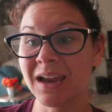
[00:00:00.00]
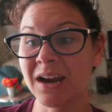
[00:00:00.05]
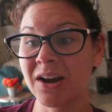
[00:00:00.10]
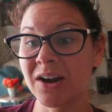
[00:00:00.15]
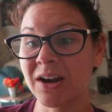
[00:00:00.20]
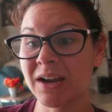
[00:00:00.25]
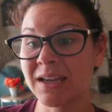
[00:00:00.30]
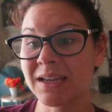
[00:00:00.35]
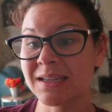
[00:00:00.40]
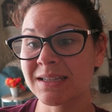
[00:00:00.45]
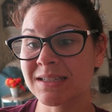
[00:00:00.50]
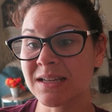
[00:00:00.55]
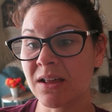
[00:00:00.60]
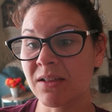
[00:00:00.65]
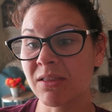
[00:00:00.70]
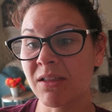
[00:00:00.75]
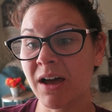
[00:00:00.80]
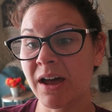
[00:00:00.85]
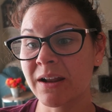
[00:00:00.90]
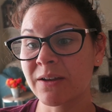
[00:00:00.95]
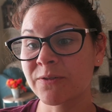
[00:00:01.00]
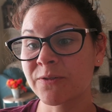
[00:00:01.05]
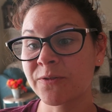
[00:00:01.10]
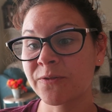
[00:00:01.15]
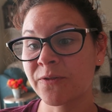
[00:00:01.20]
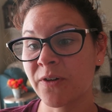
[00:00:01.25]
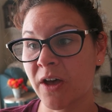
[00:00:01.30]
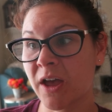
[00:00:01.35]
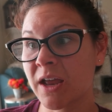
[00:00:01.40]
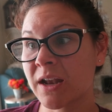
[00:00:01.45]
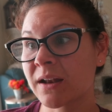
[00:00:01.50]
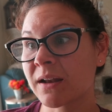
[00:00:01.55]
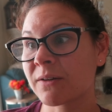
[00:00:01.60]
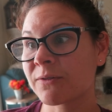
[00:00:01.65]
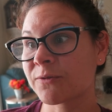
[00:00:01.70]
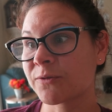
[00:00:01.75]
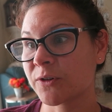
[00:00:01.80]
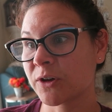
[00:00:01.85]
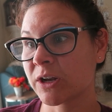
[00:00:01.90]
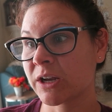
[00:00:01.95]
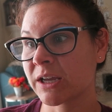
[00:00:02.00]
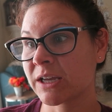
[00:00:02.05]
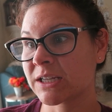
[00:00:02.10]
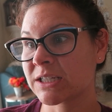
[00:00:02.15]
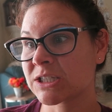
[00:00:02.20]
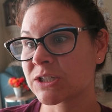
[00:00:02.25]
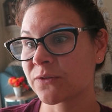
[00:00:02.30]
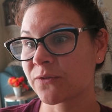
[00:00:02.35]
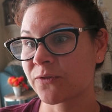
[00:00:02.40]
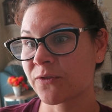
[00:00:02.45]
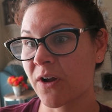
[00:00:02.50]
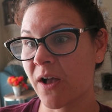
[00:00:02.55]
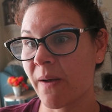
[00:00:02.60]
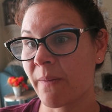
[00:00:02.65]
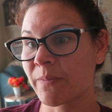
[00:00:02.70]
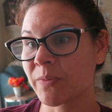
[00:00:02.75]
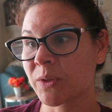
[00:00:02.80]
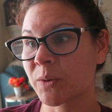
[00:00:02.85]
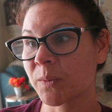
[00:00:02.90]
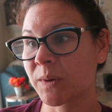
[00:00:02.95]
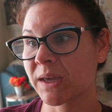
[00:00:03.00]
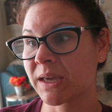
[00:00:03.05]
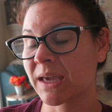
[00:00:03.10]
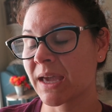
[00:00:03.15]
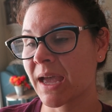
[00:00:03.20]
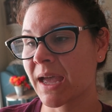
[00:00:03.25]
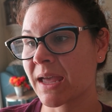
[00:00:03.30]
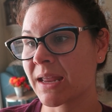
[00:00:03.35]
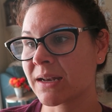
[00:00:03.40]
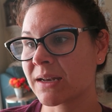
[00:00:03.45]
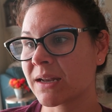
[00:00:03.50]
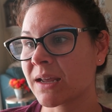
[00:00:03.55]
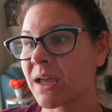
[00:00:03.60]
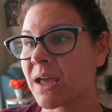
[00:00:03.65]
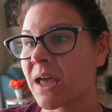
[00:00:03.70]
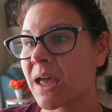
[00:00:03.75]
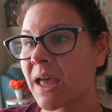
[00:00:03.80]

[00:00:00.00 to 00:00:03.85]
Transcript: there is a lot of fun footage from the weekend,